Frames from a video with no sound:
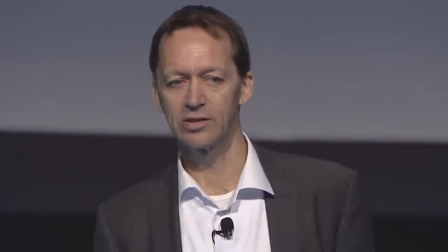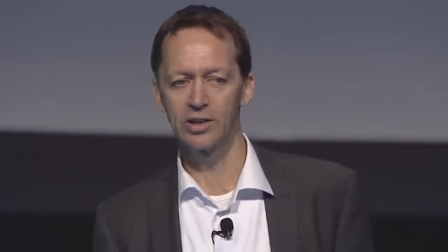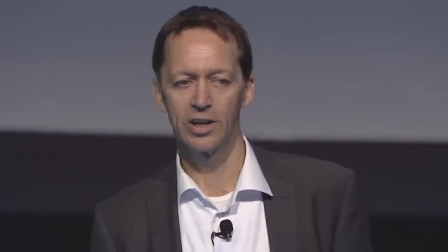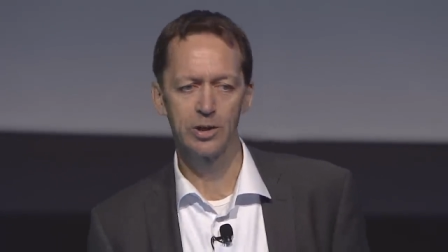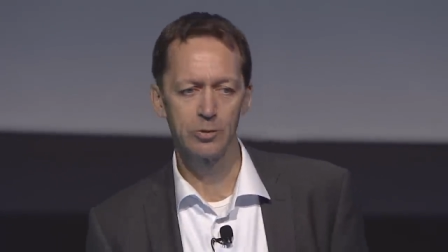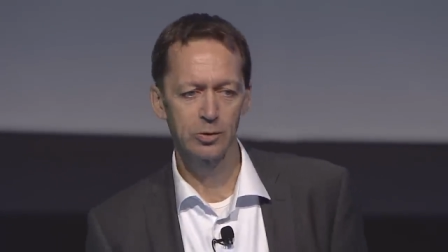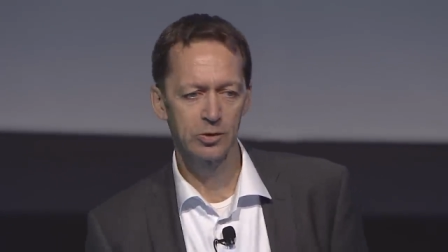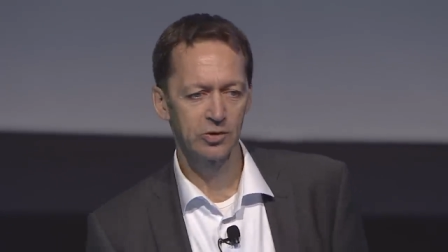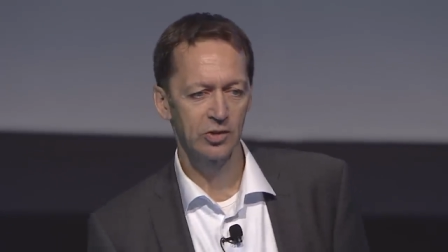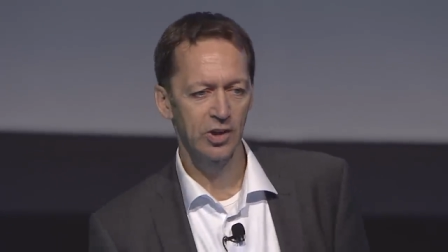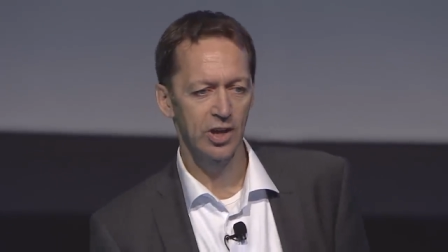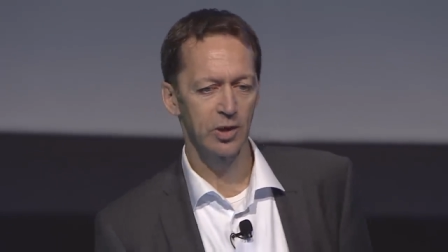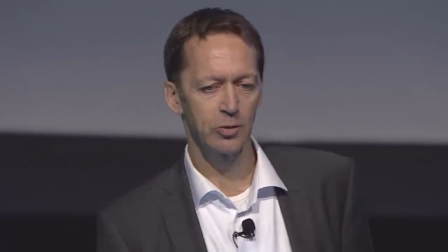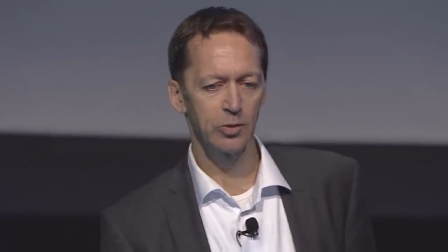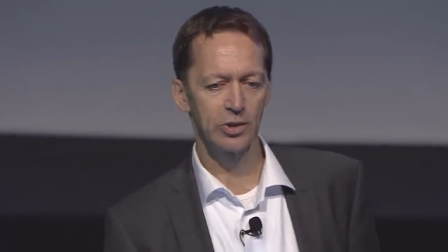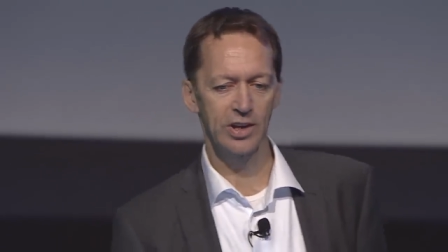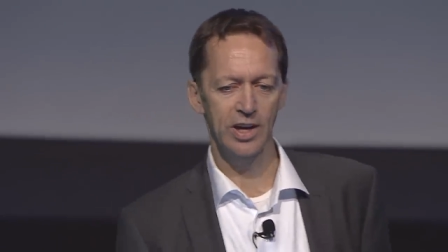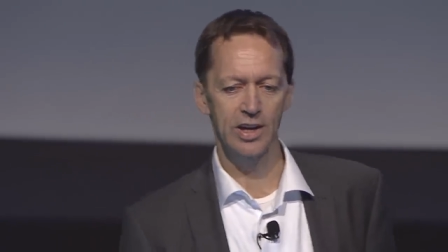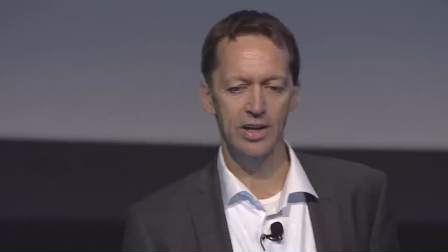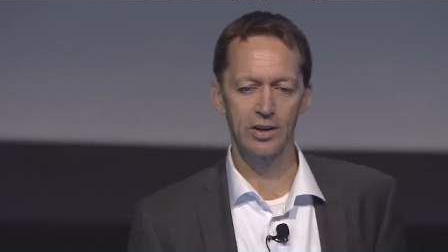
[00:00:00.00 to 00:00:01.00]
I would say
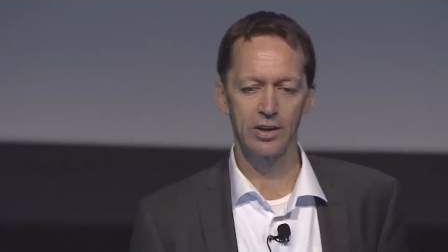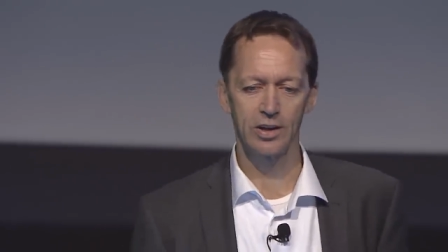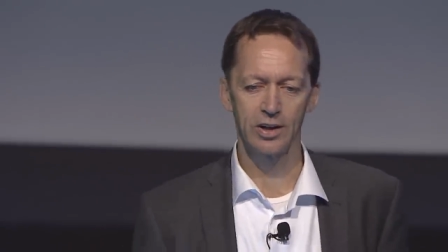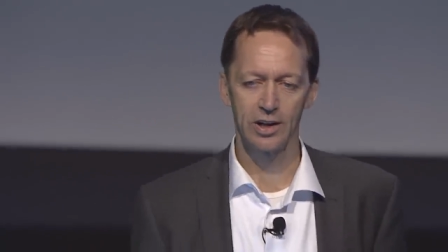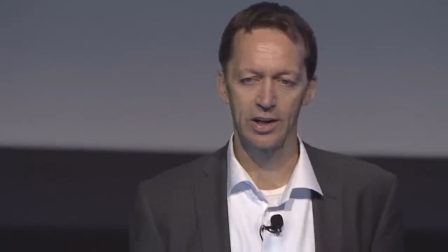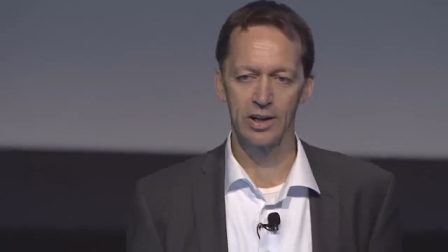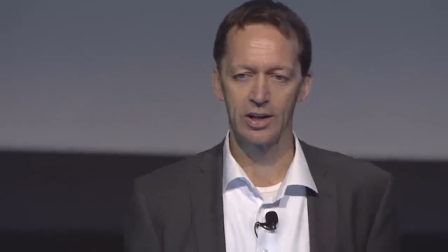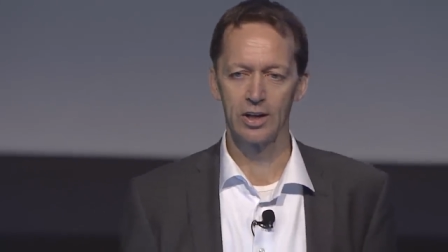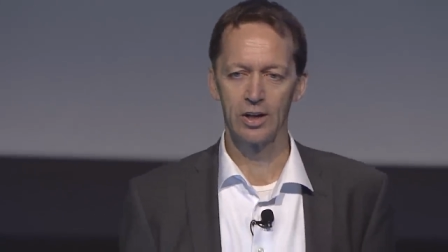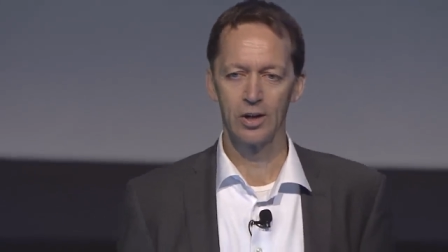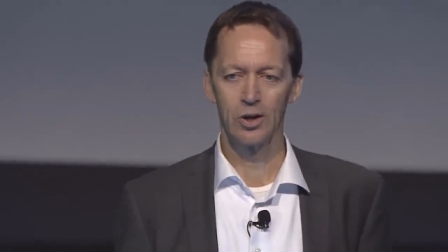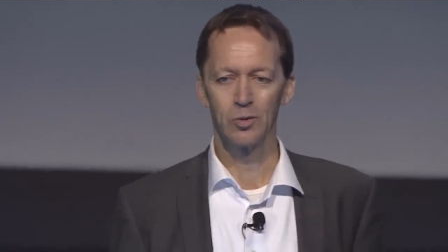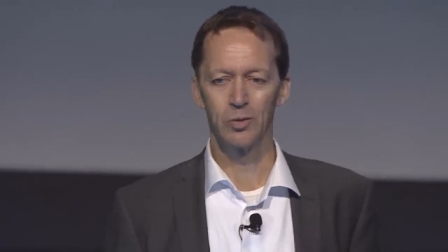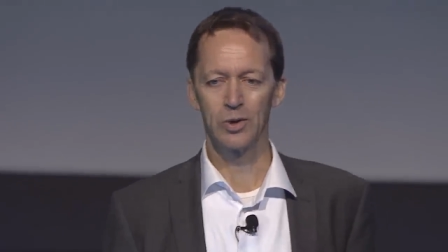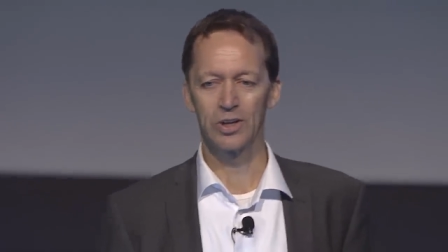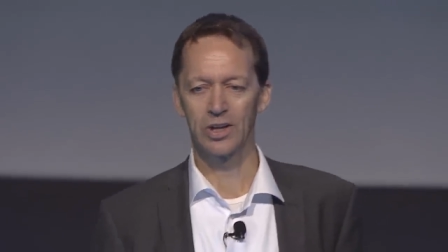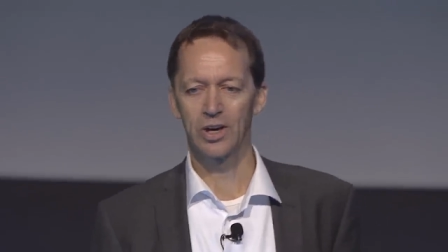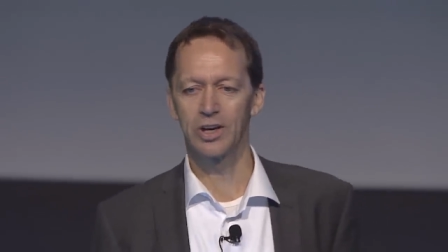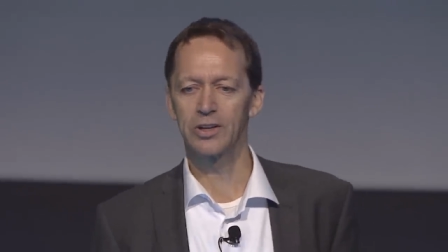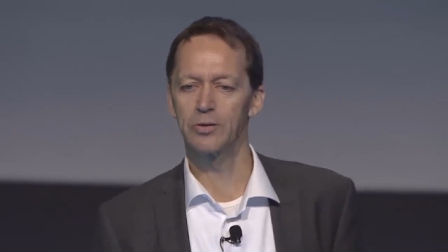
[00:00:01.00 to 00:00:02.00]
with AI,
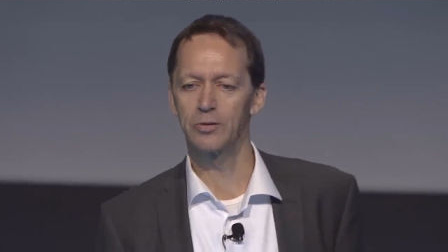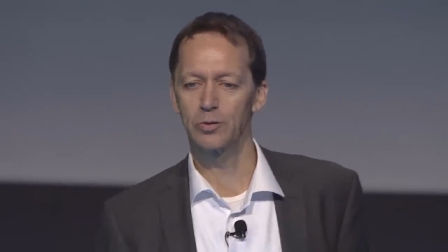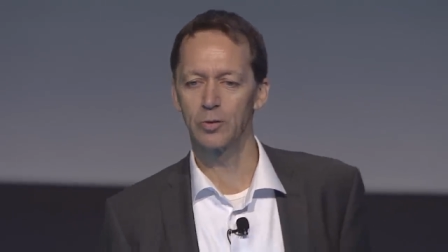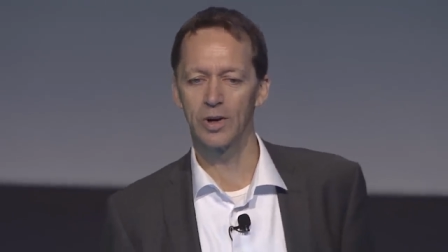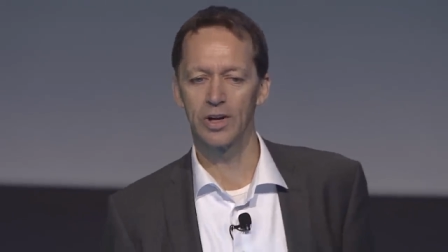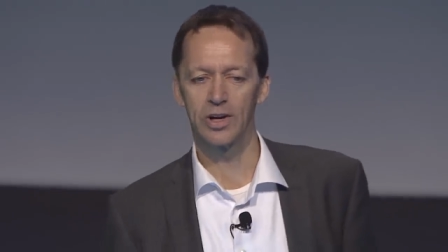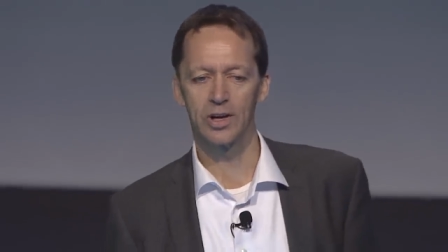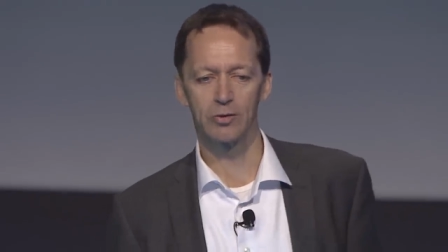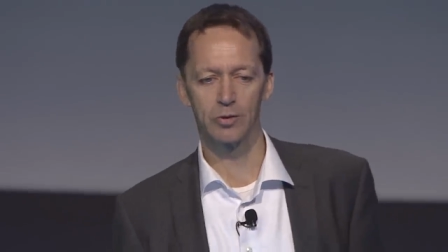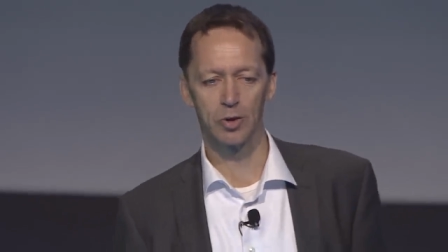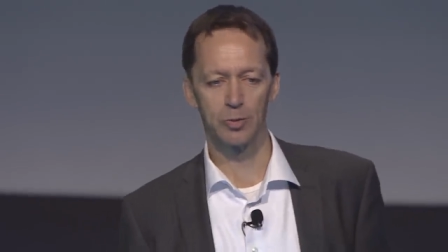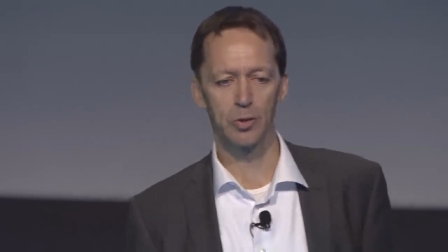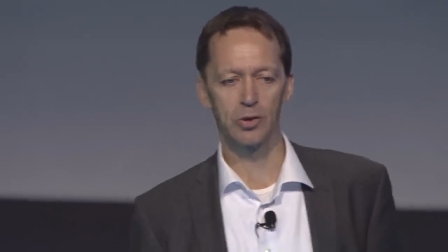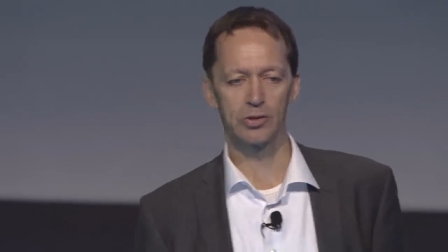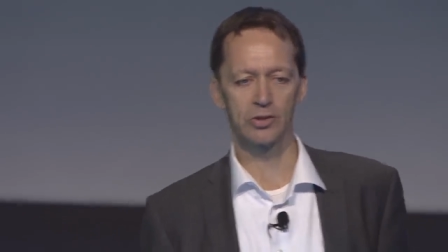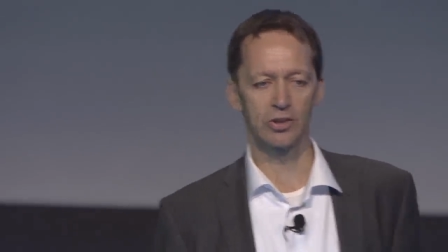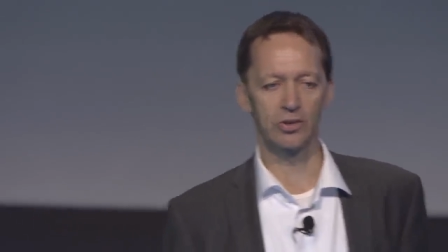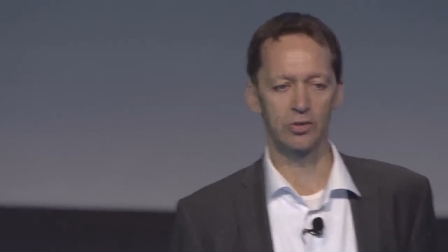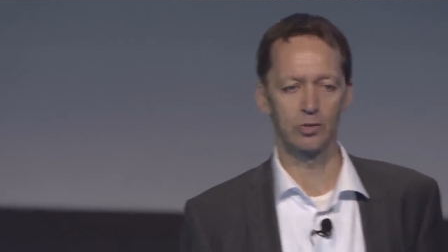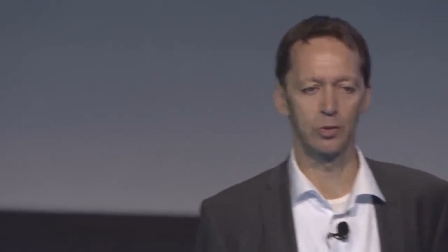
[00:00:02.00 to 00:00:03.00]
we're kind of where
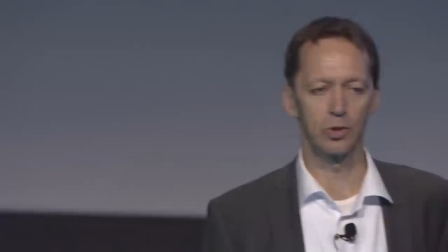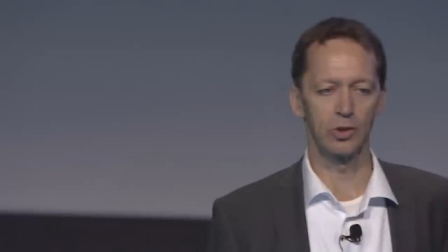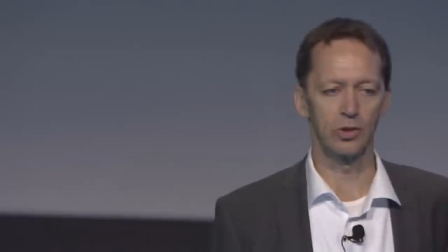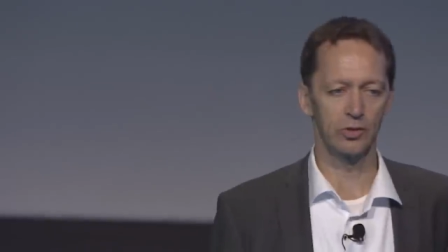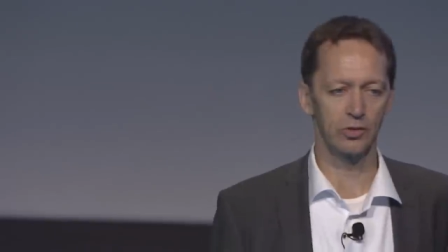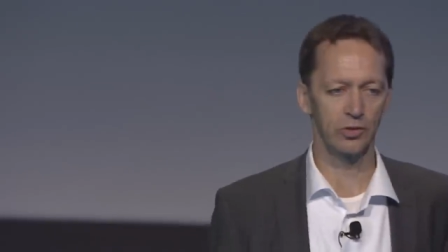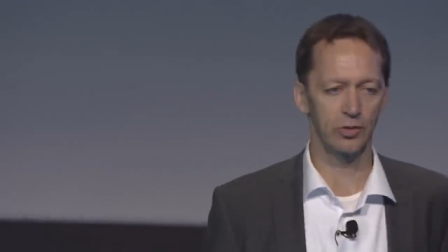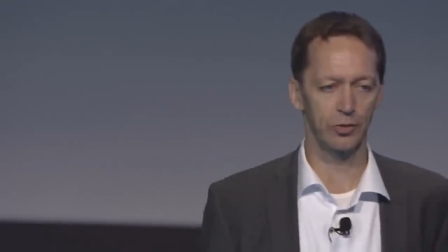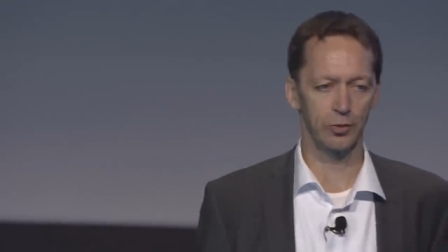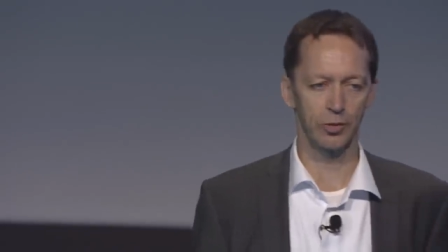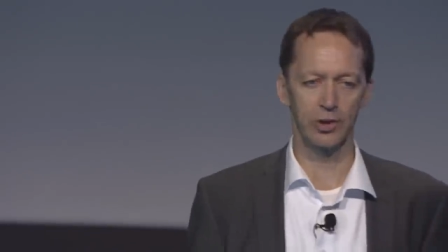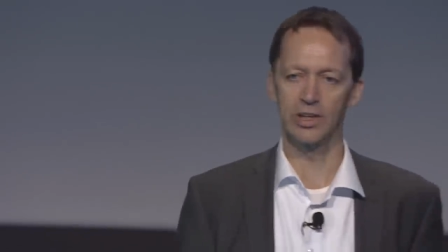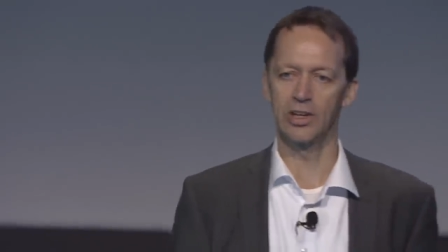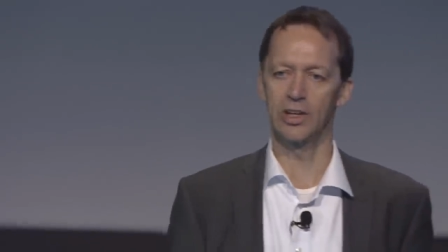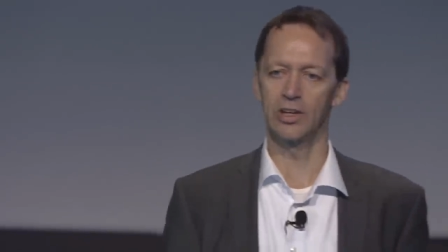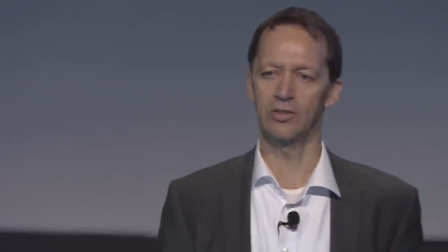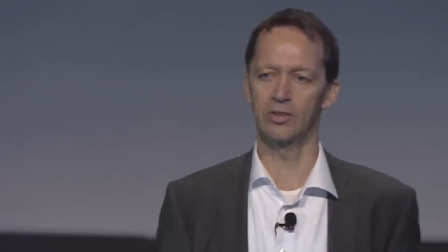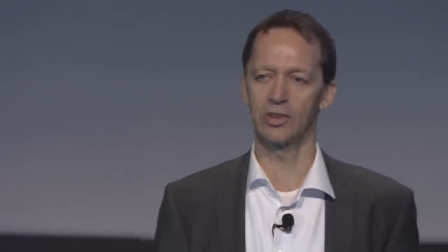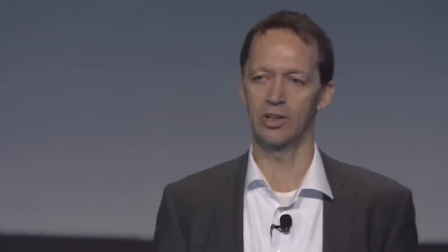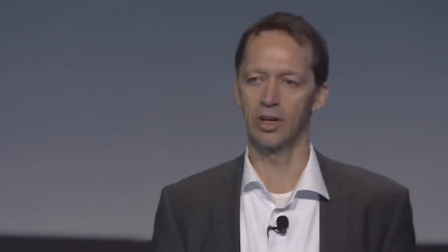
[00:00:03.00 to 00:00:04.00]
robotics was 3
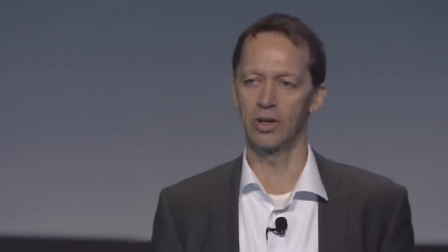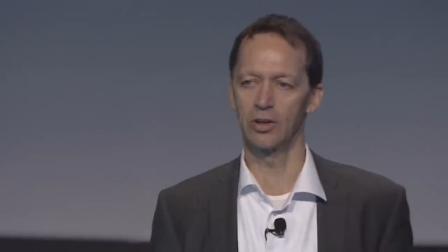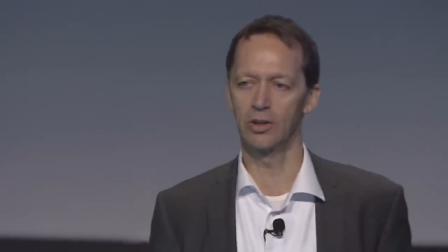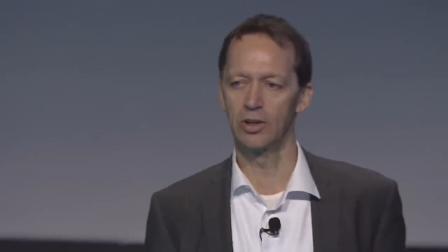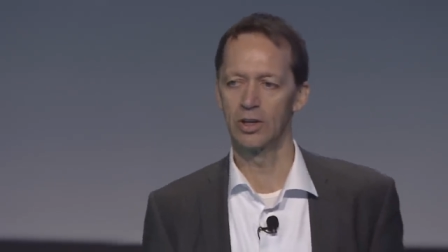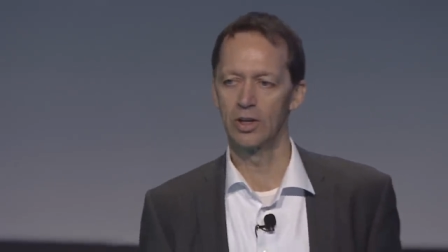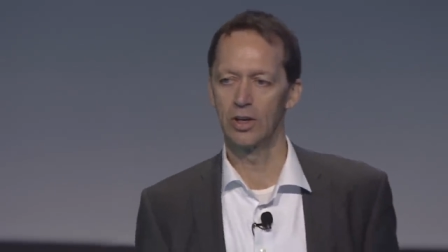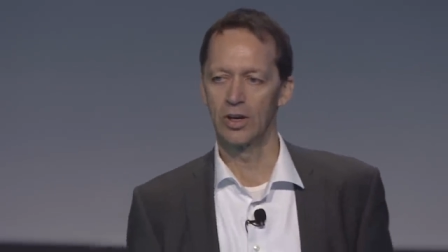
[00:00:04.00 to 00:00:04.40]
years ago.